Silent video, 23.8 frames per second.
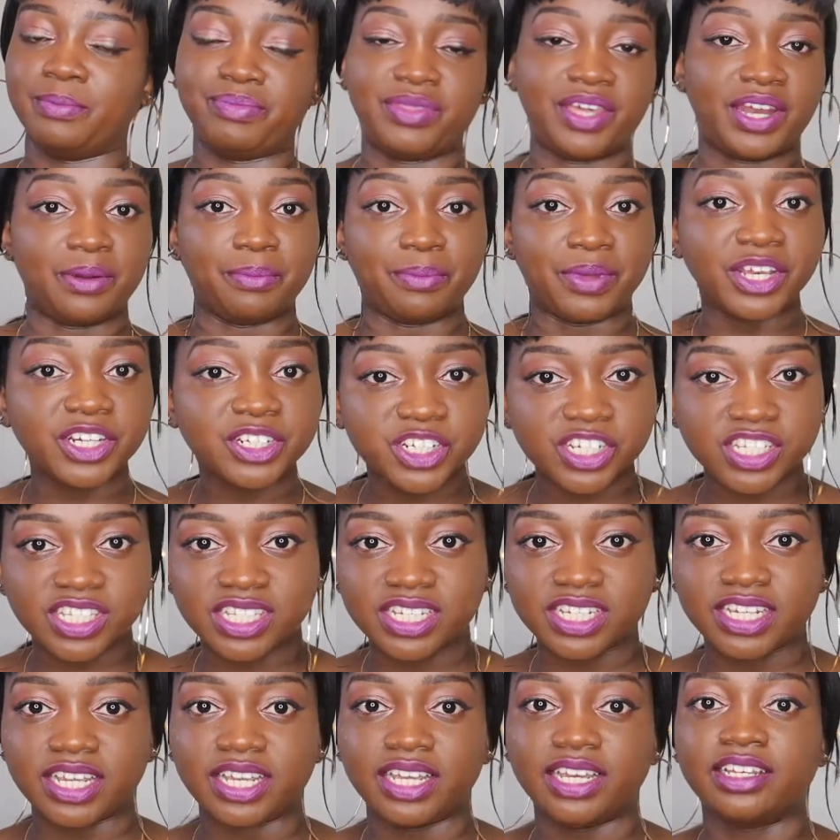I'm
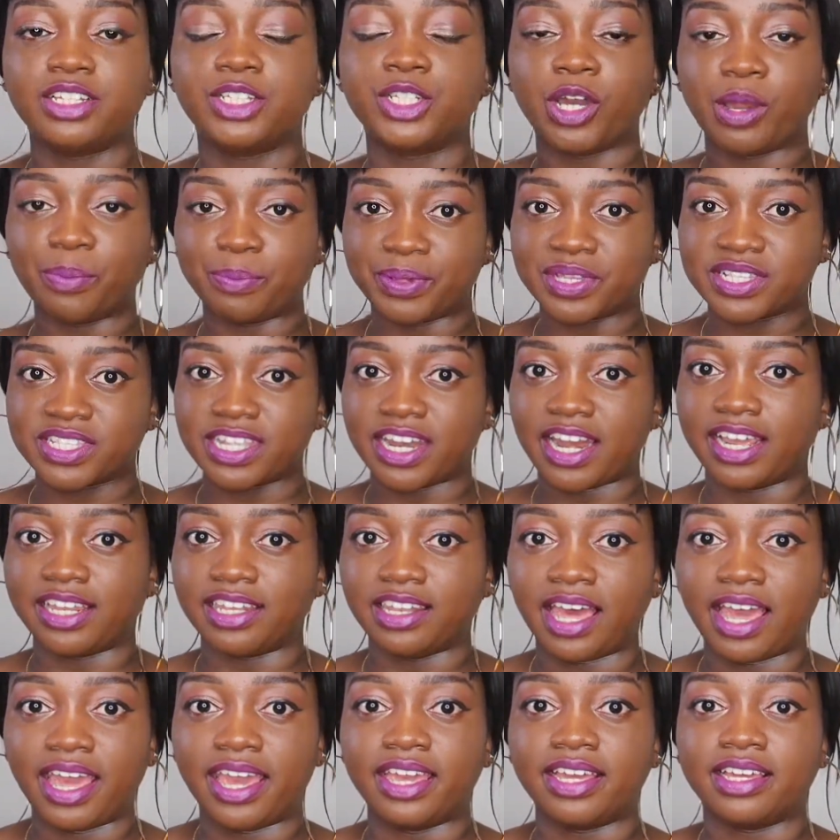interested in, topics that I
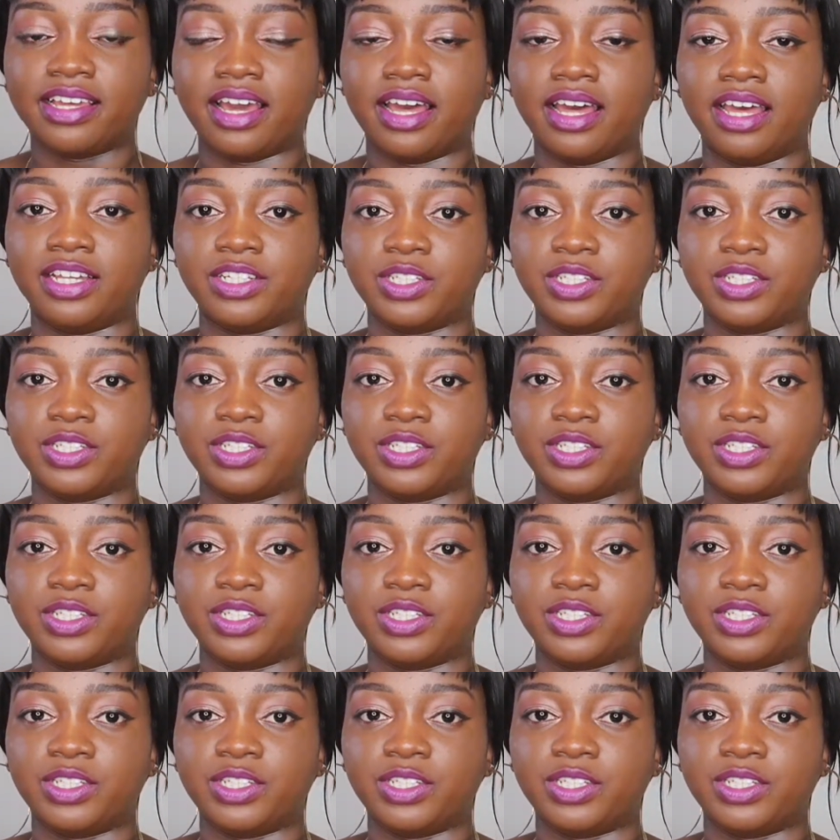like,